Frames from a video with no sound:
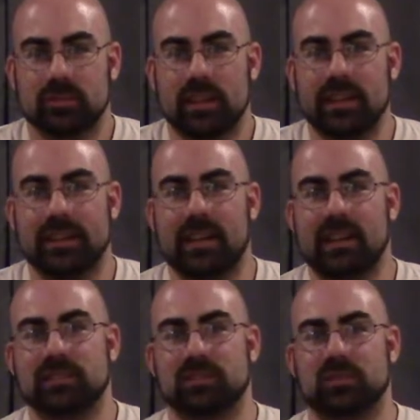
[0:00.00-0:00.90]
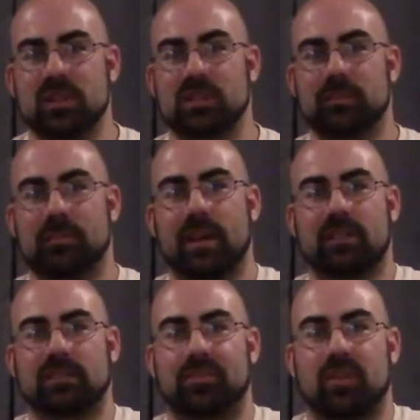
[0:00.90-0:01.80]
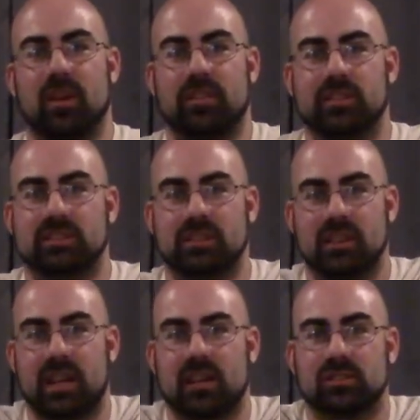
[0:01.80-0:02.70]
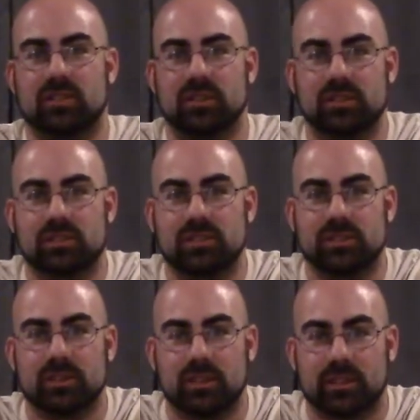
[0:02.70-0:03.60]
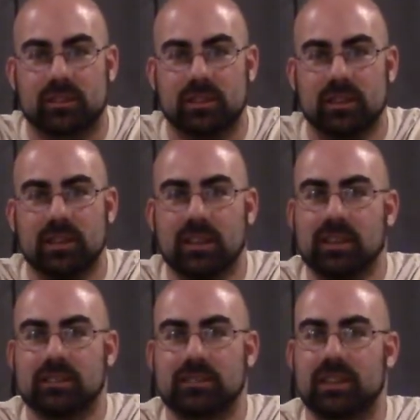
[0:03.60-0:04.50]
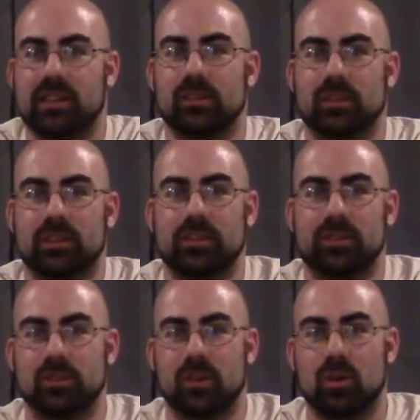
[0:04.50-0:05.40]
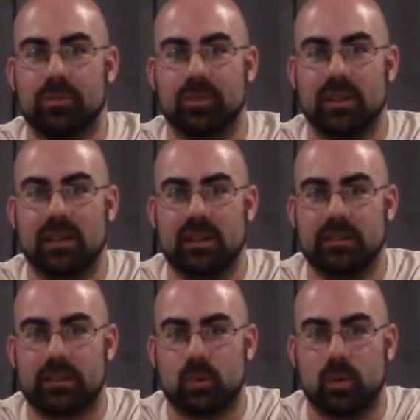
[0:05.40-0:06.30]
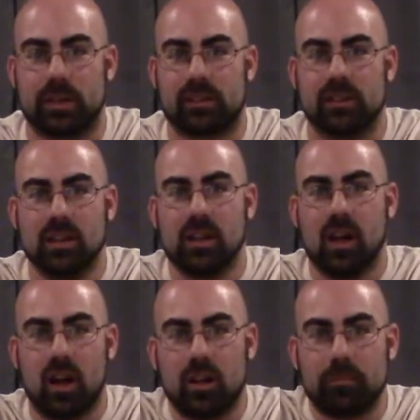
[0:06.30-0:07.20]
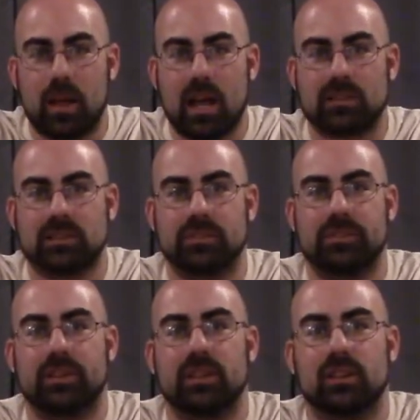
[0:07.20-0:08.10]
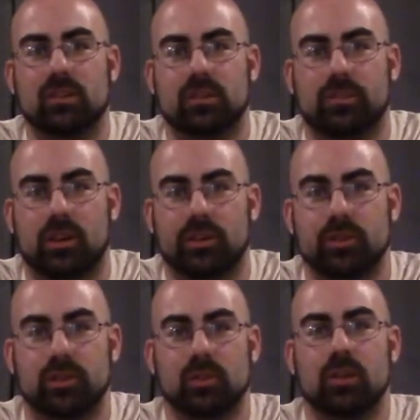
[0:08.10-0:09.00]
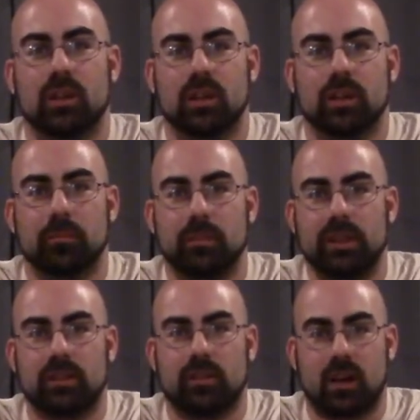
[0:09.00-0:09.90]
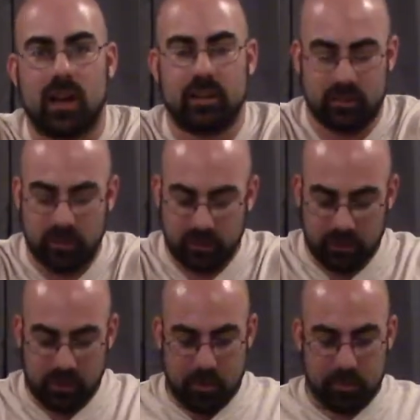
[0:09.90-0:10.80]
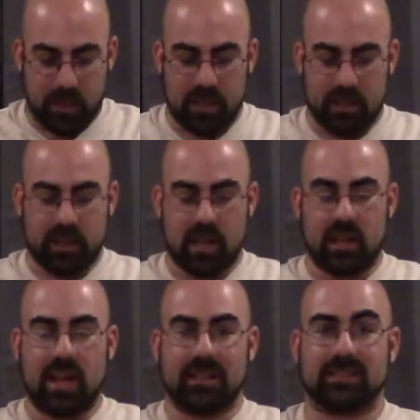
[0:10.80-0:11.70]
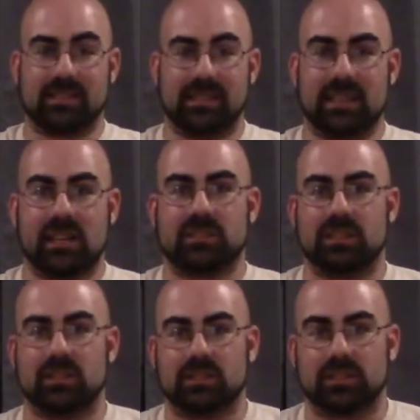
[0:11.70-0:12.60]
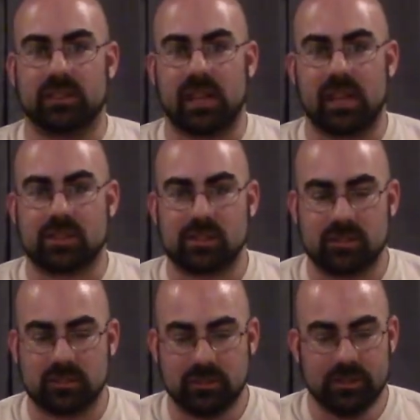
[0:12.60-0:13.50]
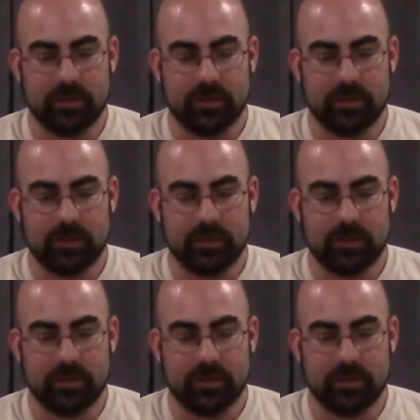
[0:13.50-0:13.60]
Hey guys, and welcome back to Father and Son Outdoors New York. Today we're going to do hopefully a quick unboxing video of our new meat grinder by STX International.